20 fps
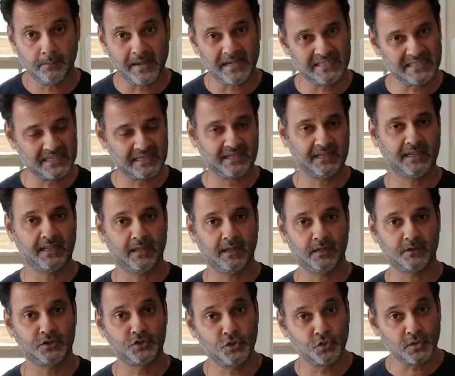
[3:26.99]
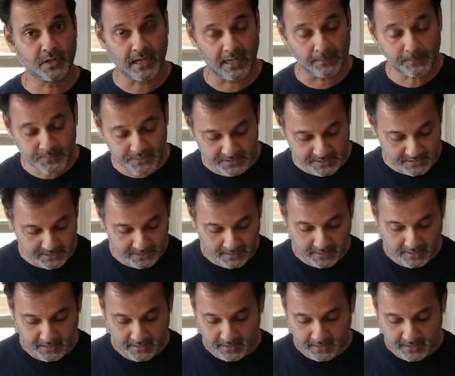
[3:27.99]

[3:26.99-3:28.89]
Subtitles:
basically 2 cups.